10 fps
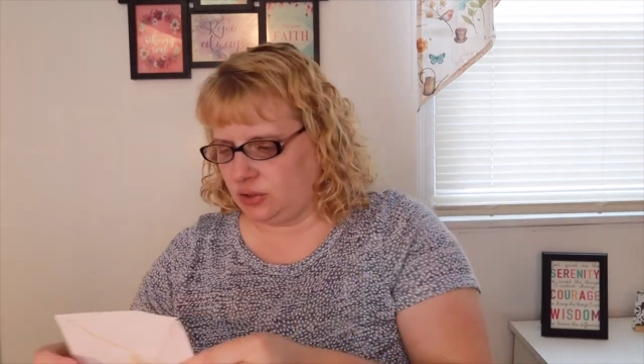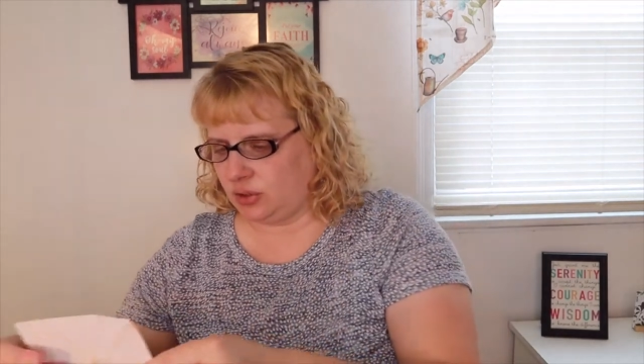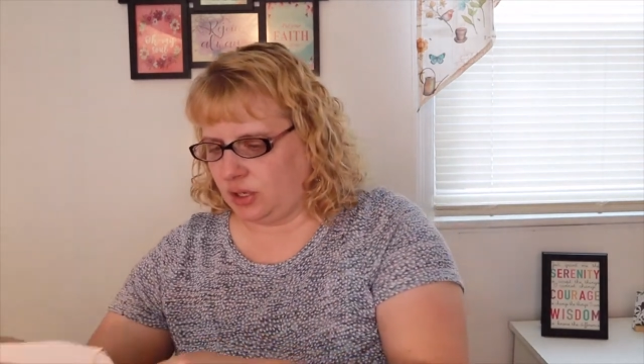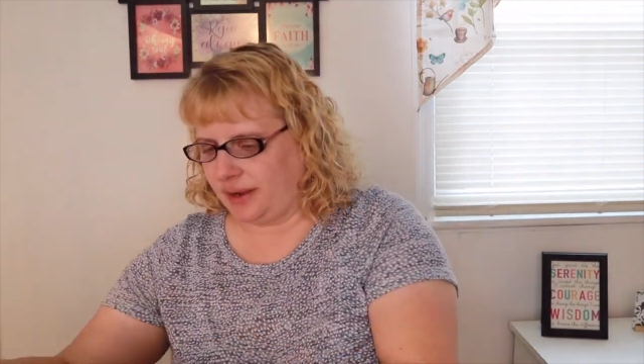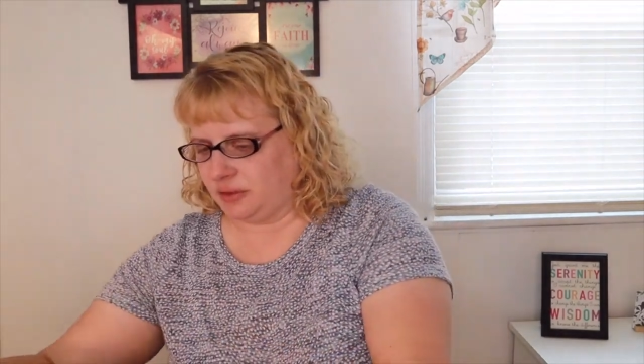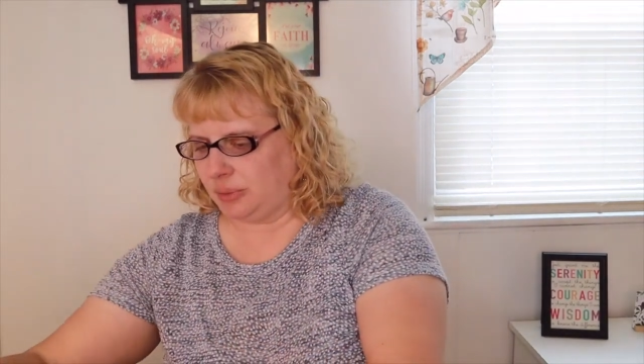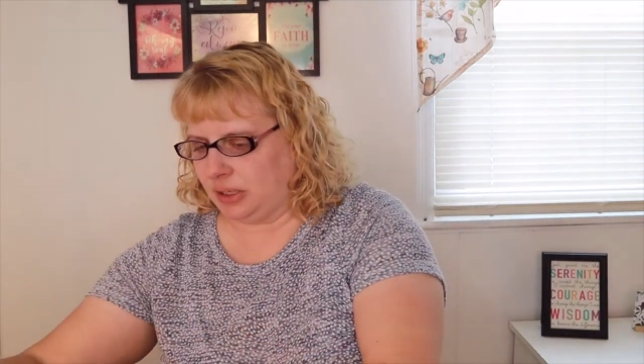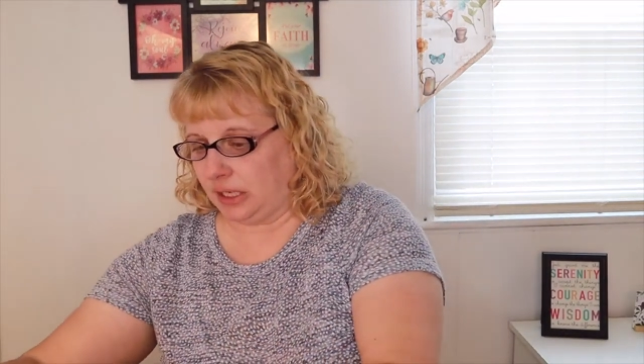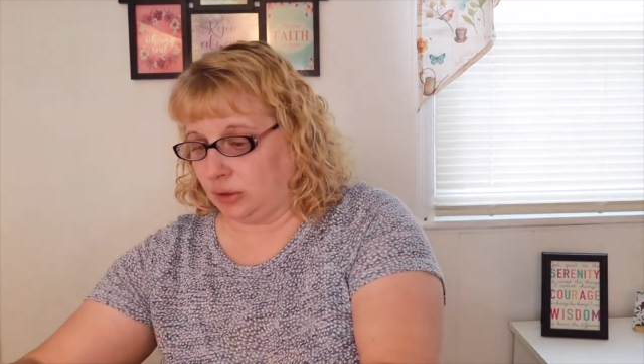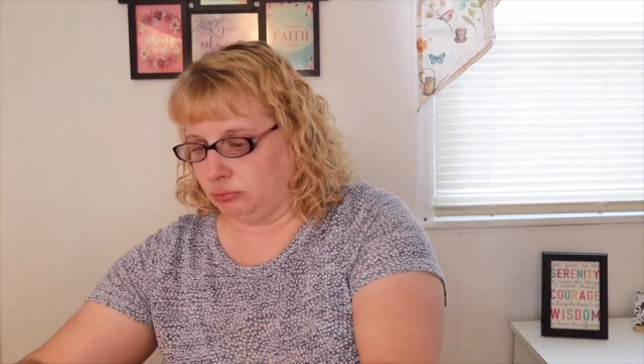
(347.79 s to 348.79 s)
so you'd have to be
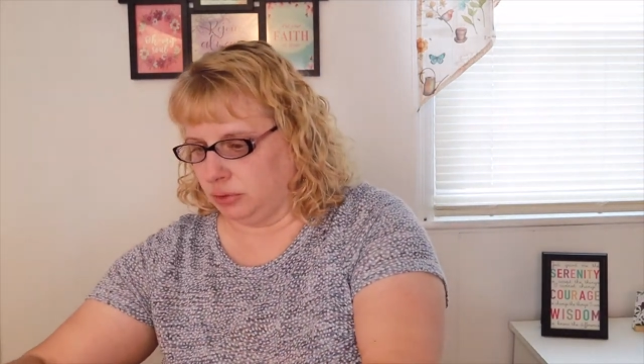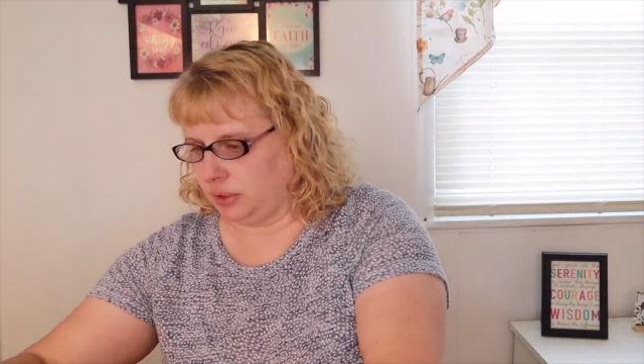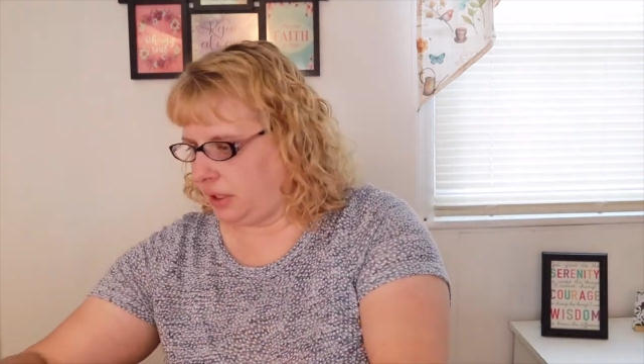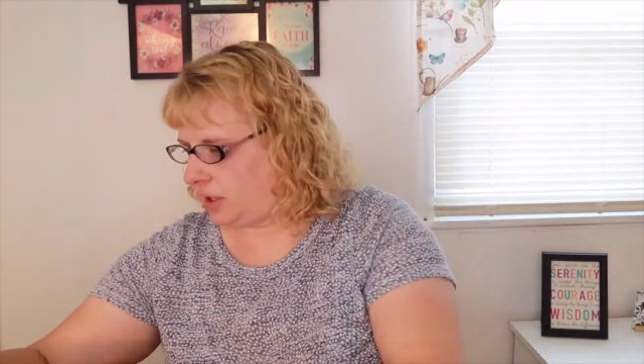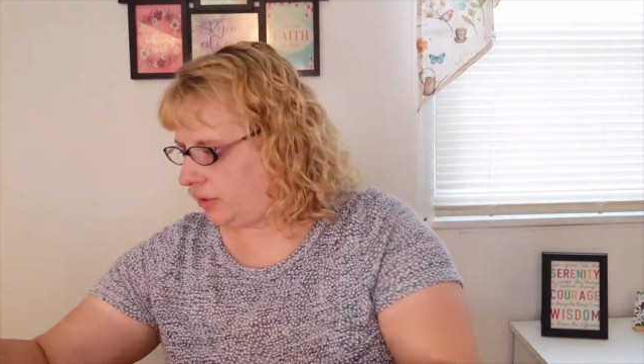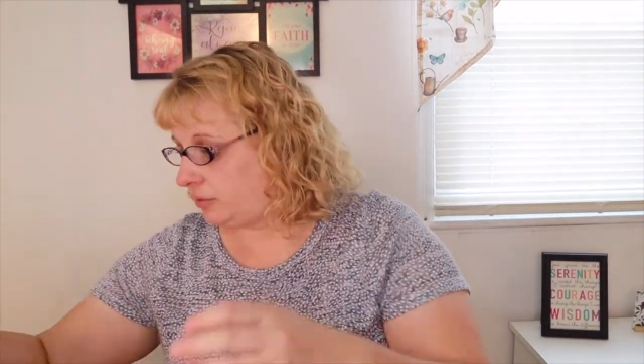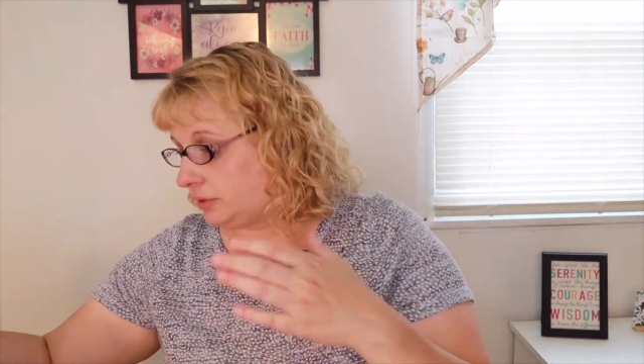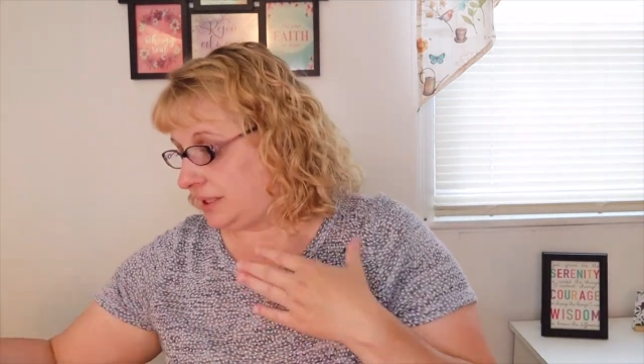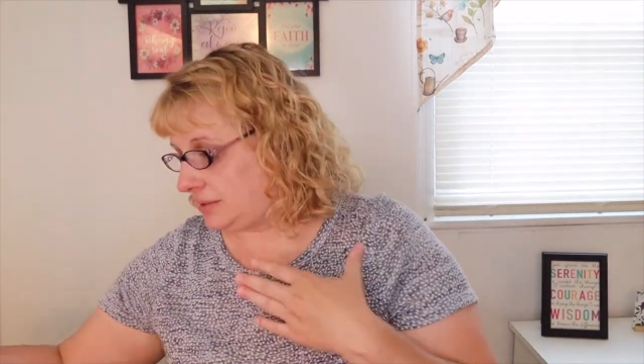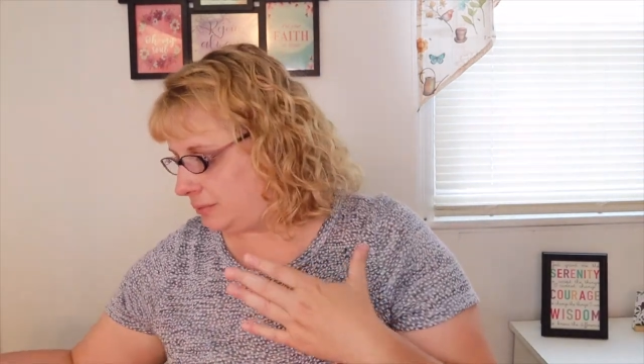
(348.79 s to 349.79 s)
like really careful,
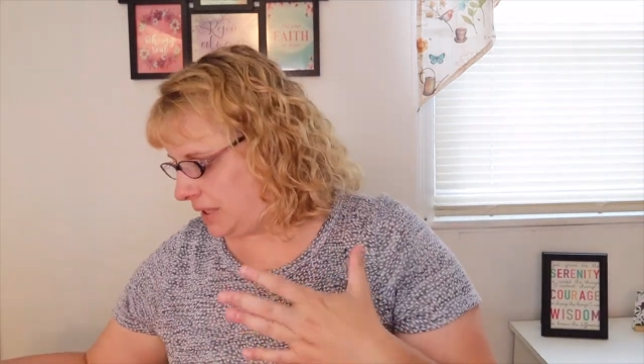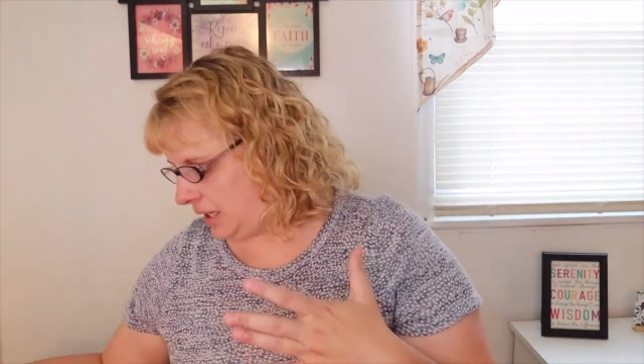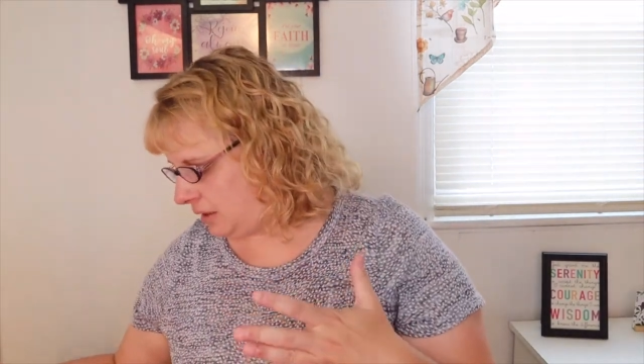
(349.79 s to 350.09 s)
at least me,